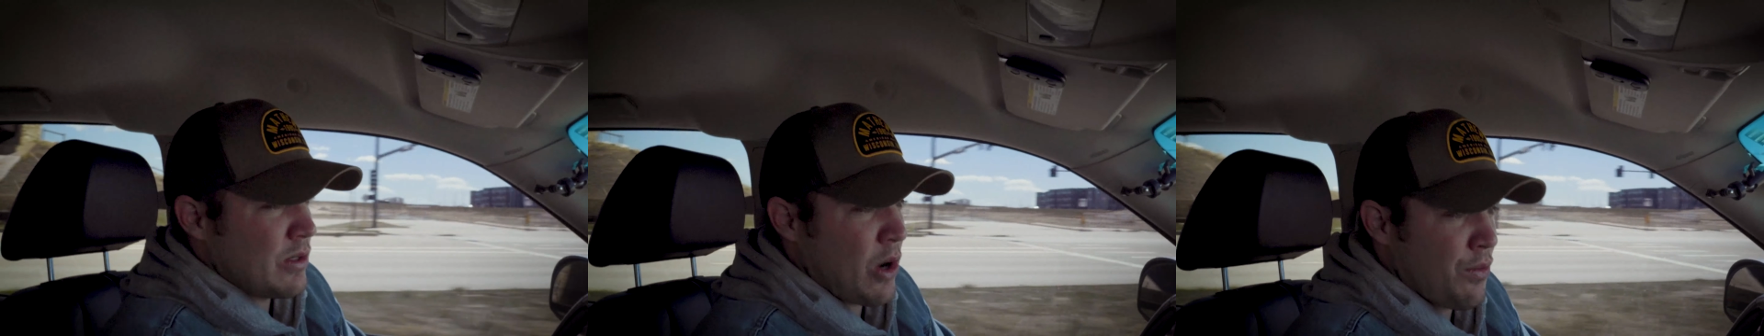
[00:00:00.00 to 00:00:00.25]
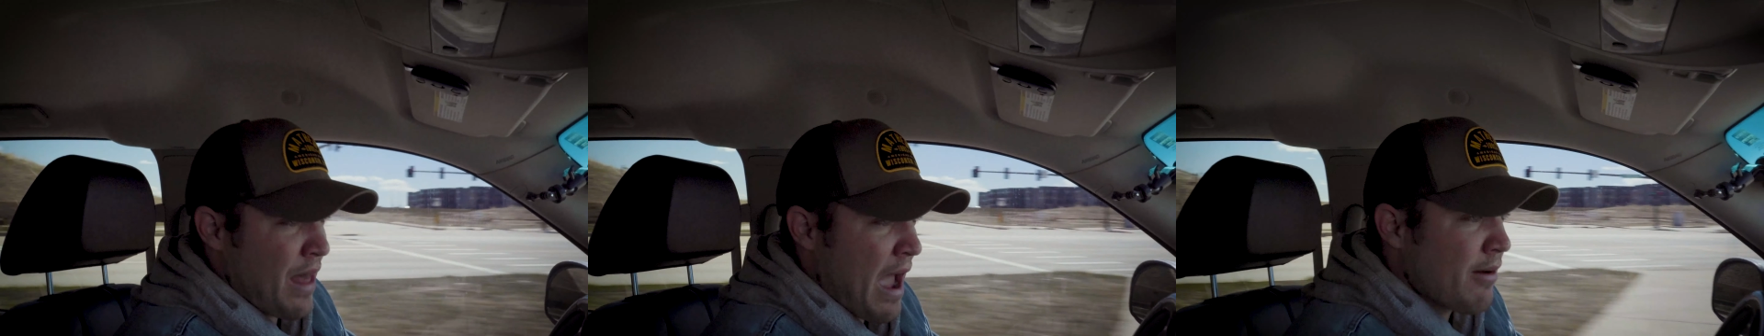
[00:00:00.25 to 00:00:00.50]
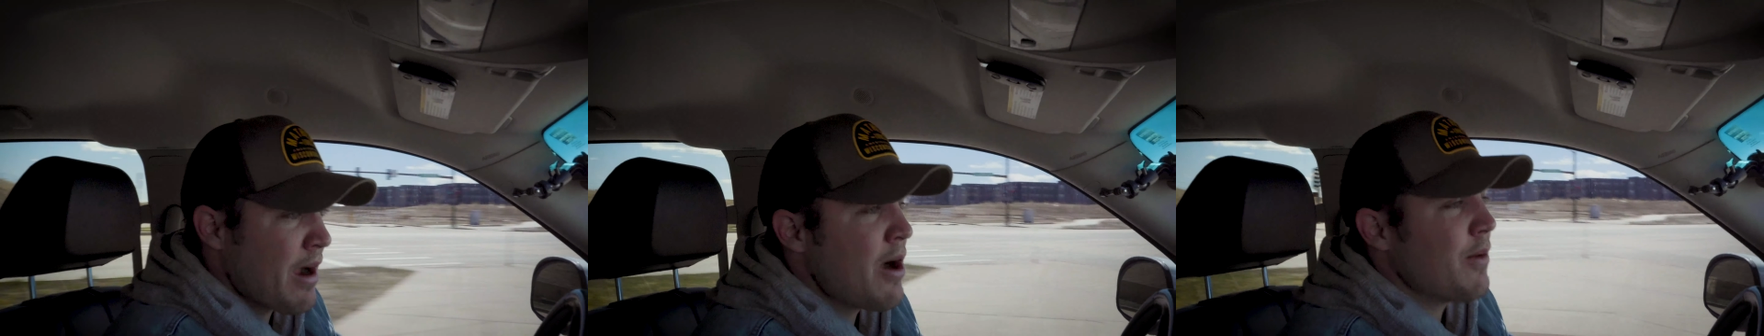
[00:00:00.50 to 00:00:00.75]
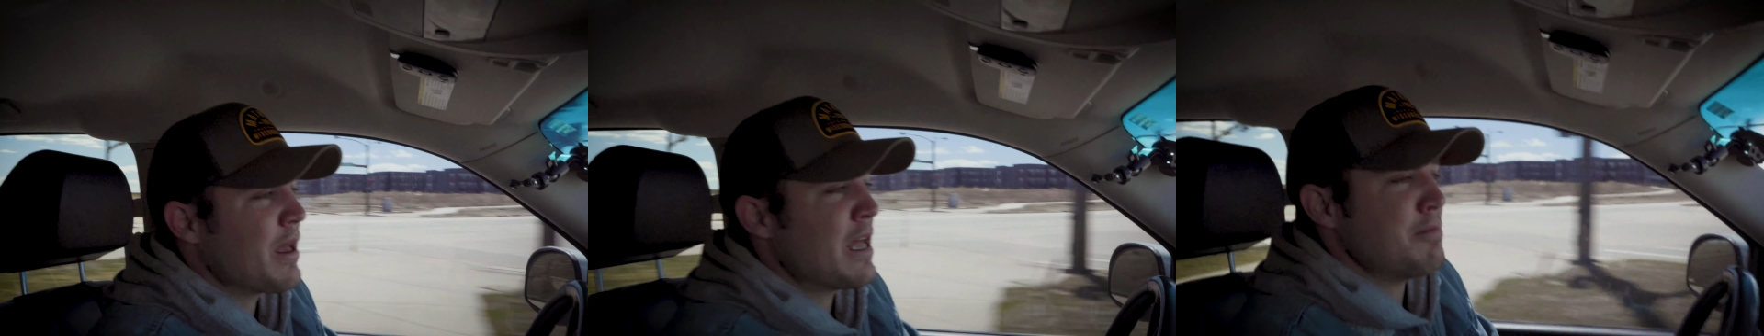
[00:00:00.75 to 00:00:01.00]
go that
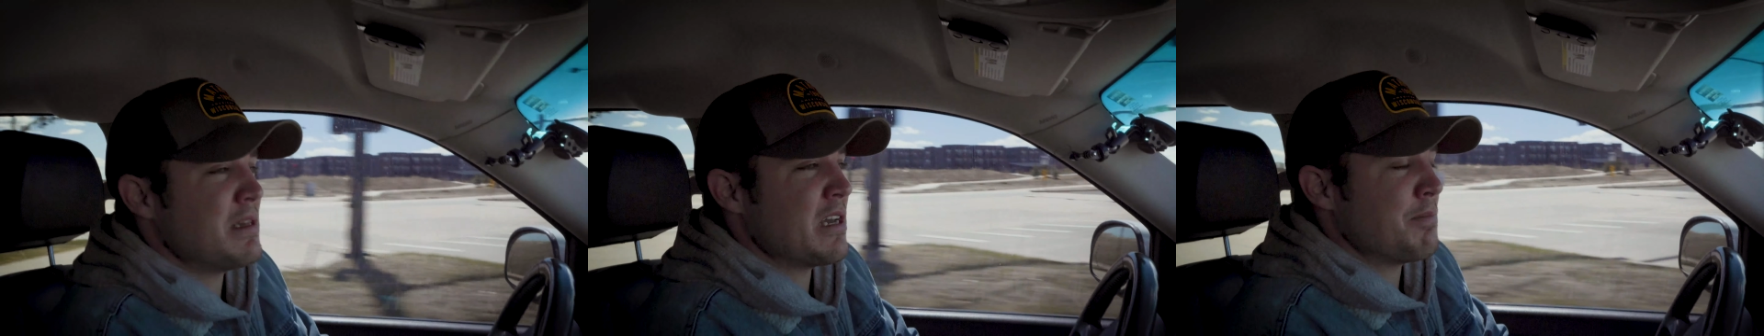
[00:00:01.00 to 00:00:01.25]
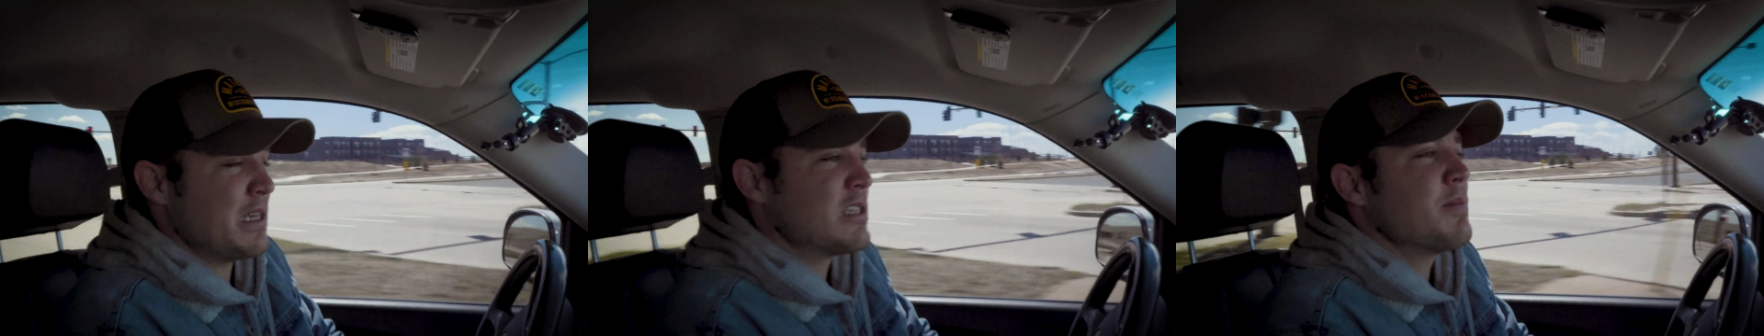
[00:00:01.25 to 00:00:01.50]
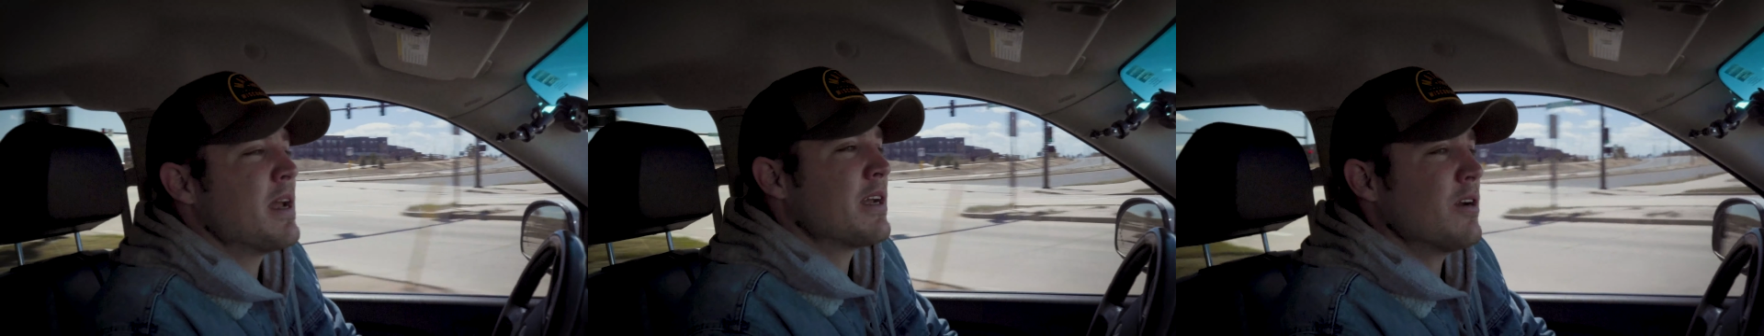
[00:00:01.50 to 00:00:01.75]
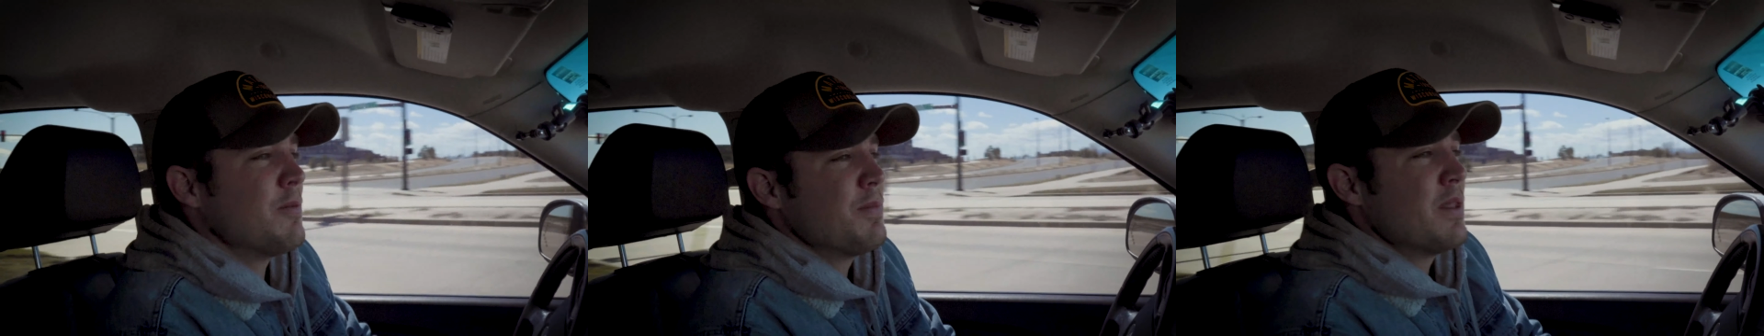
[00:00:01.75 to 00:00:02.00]
route and be a
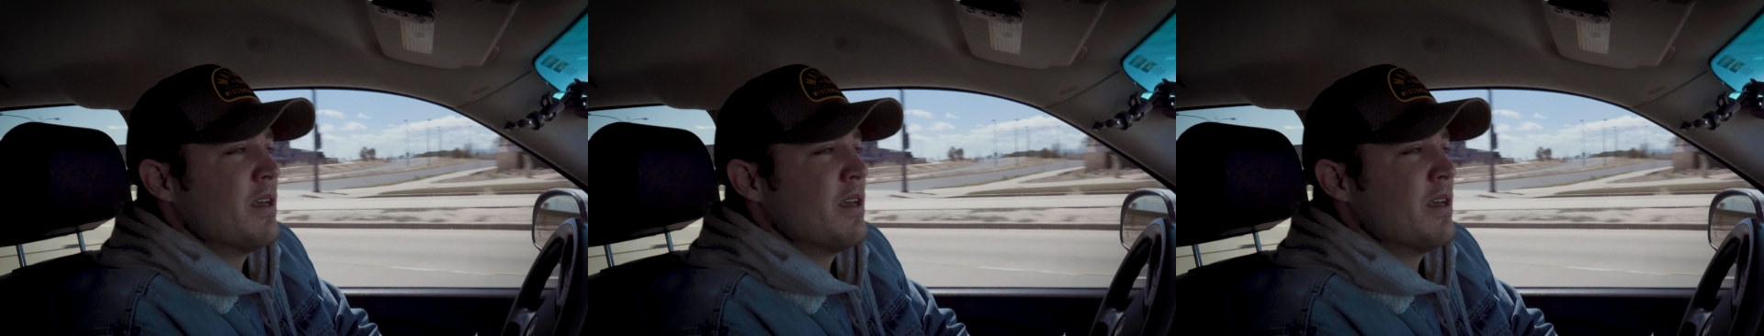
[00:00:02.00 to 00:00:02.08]
peacemaker